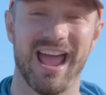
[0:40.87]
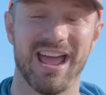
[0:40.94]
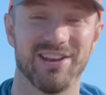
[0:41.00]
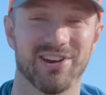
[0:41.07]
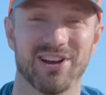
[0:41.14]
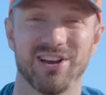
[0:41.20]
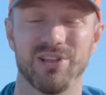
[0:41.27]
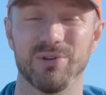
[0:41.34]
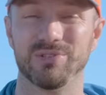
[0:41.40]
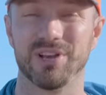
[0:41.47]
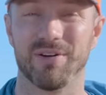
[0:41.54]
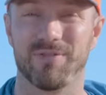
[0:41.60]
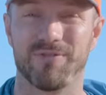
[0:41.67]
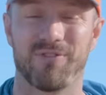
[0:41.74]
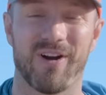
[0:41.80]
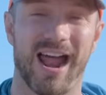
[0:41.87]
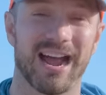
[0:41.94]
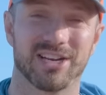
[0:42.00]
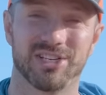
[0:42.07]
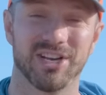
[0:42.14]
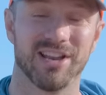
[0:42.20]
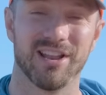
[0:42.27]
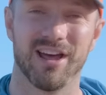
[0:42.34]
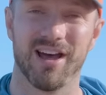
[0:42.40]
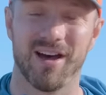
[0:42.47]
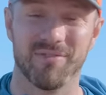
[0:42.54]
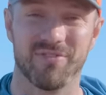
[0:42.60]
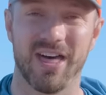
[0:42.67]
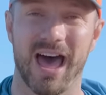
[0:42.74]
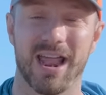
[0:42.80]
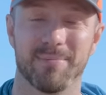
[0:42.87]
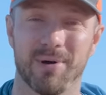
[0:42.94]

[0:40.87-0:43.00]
and you're gonna use a fraction of that